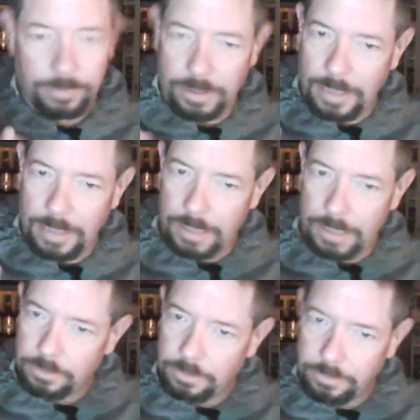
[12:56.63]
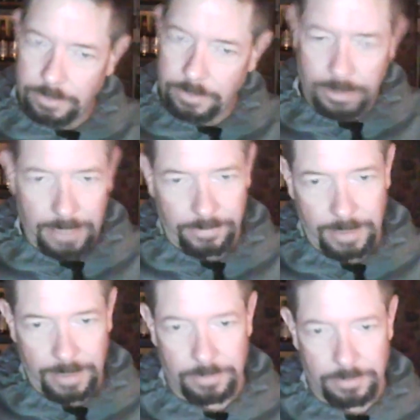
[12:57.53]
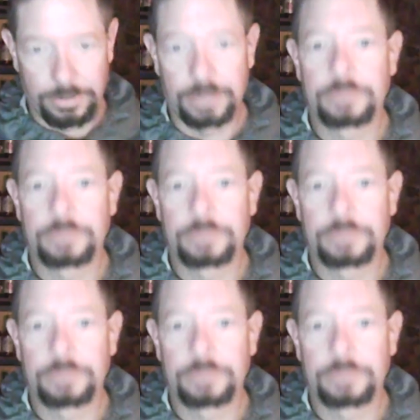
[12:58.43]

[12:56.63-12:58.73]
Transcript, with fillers: and not, they're not stable there.